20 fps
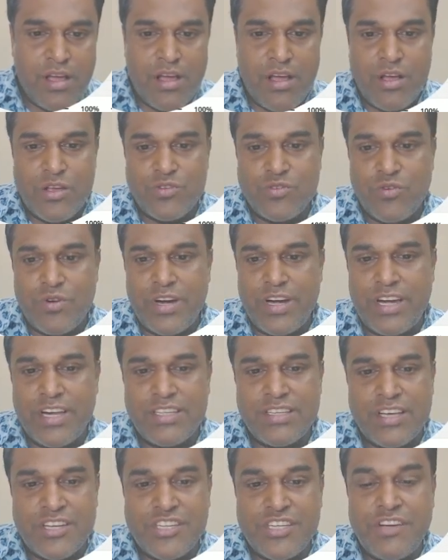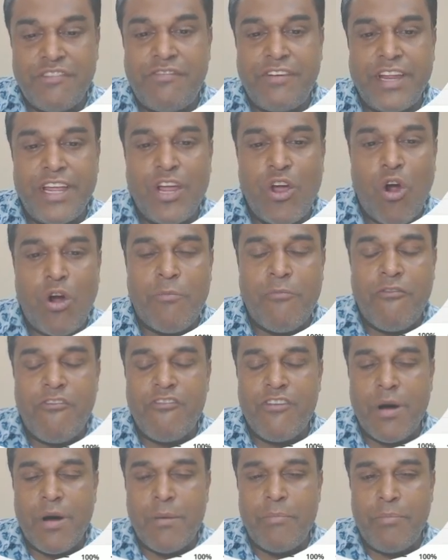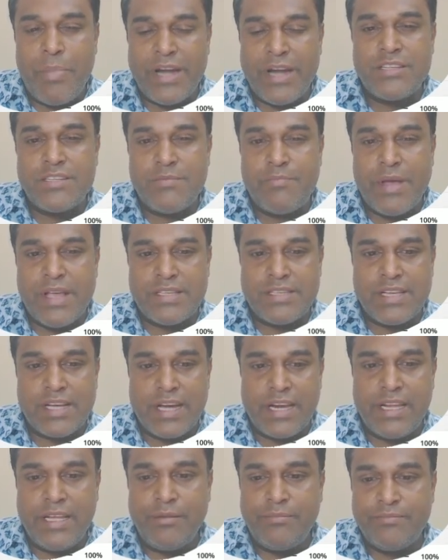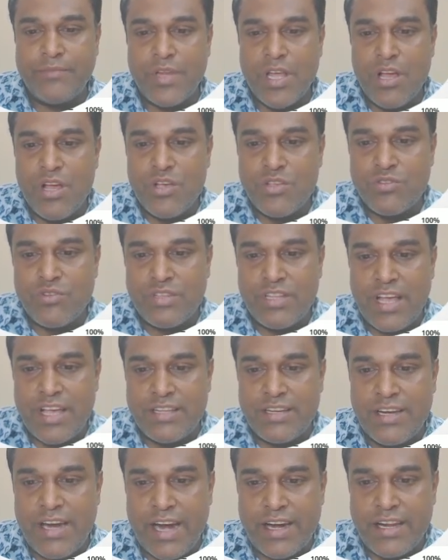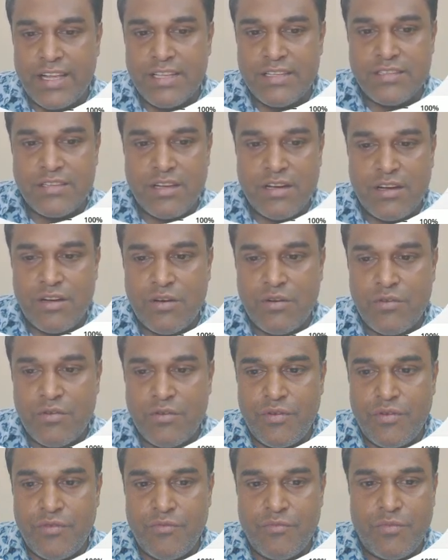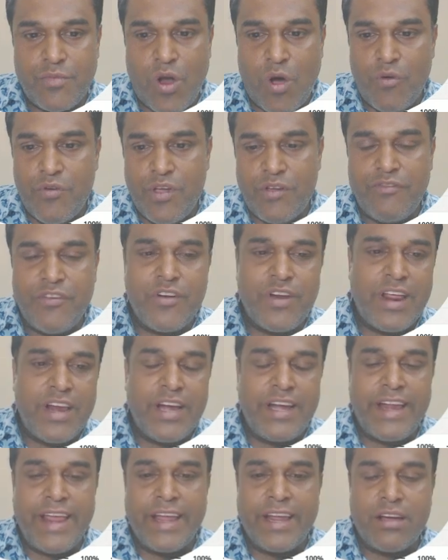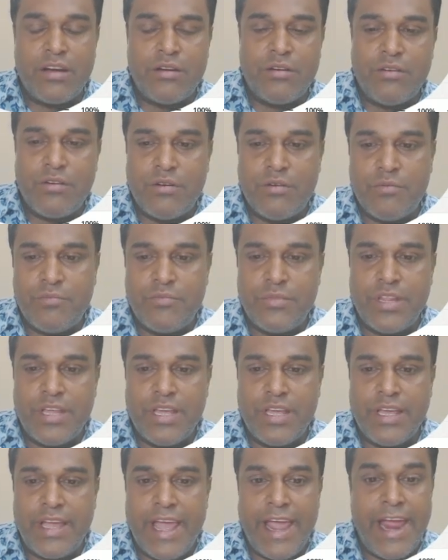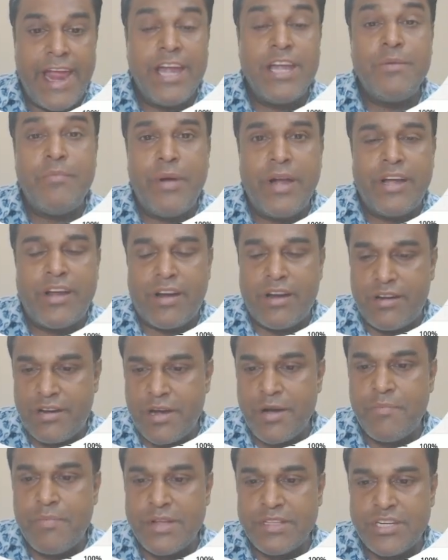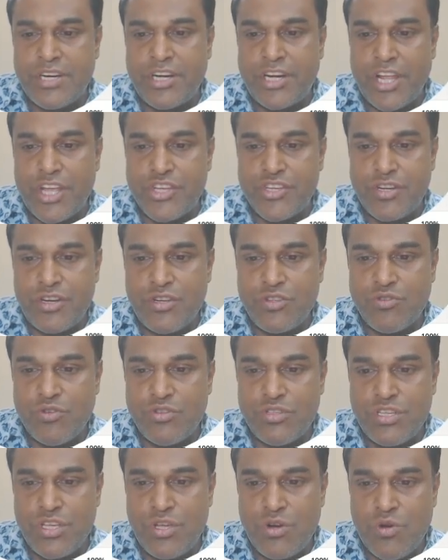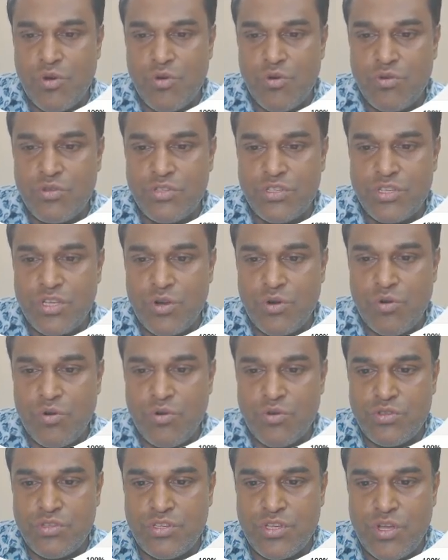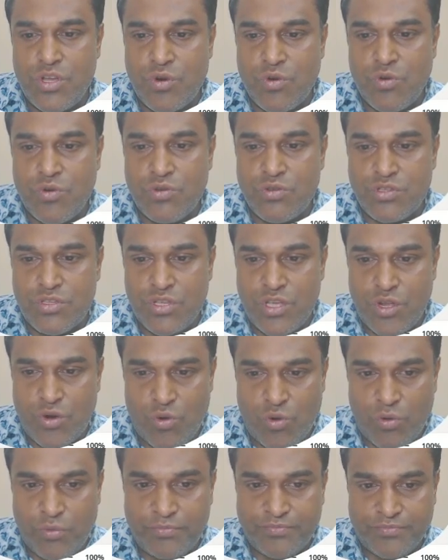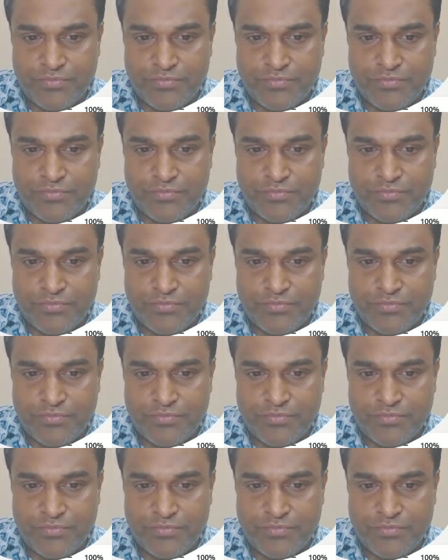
so it is a shifting of bits basically. So that is now if you really take the 8-bit representation, so 0000,